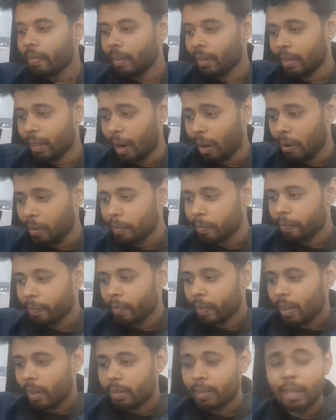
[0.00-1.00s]
Now,
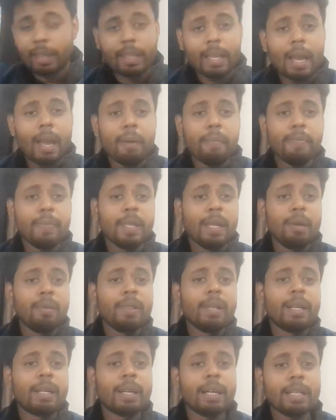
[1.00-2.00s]
the name new
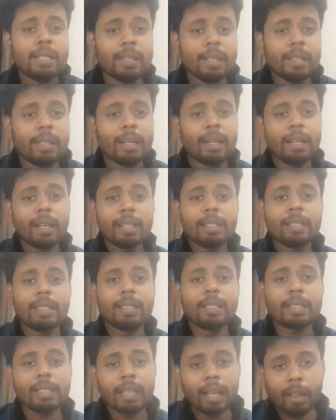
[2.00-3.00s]
literature in English
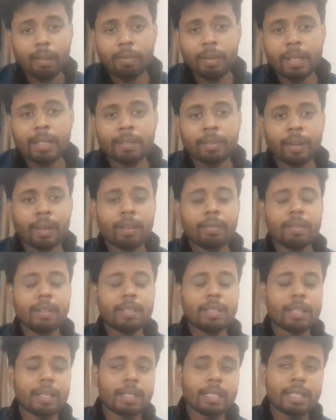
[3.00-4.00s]
itself is very much
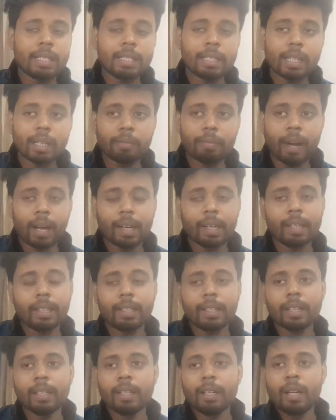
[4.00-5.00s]
suggestive, and it
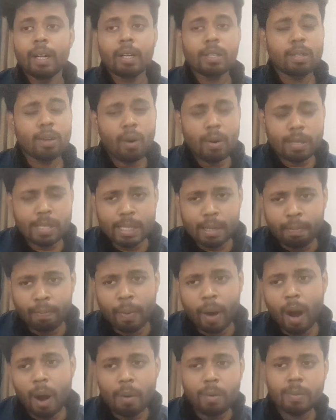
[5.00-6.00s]
talks
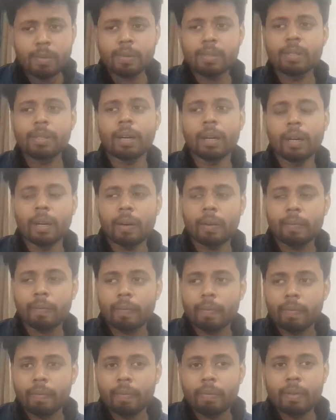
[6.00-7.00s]
about the
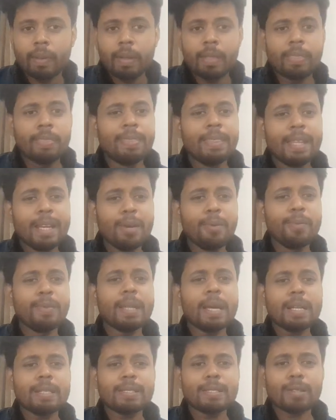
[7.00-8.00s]

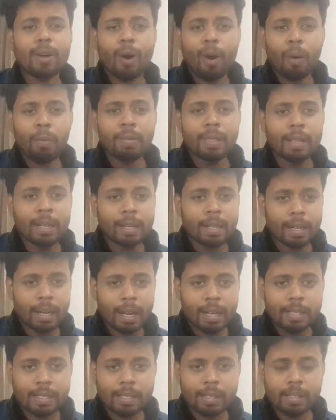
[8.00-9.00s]
newness of
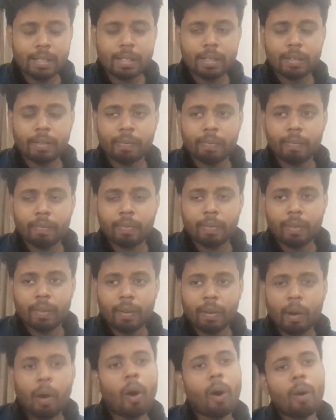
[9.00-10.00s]
literature
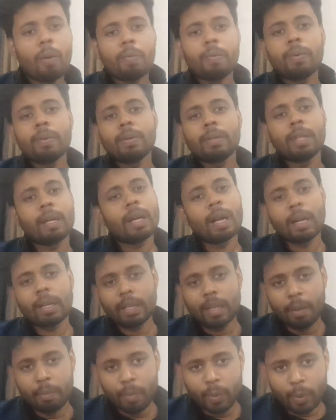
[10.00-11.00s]
of the
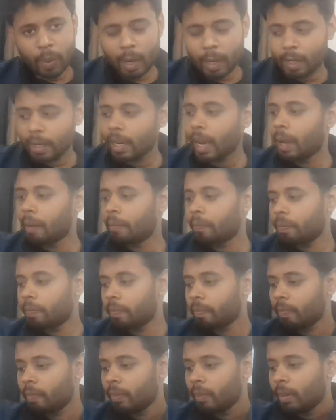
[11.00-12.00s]
contemporary time.
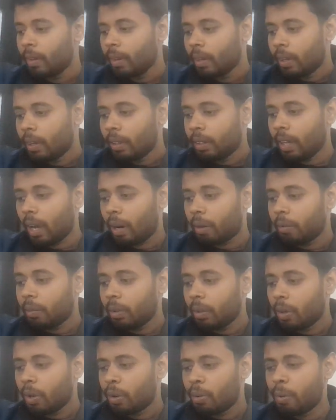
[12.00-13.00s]

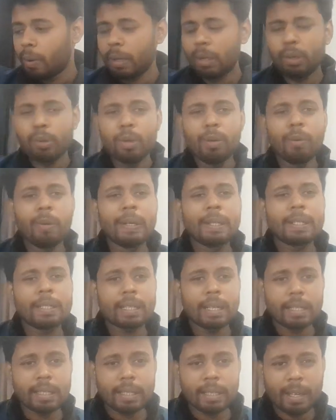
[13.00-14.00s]
Now, what we will
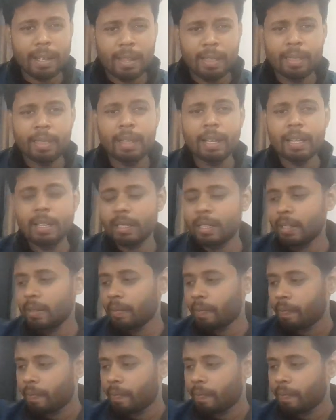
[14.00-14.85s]
discuss in this?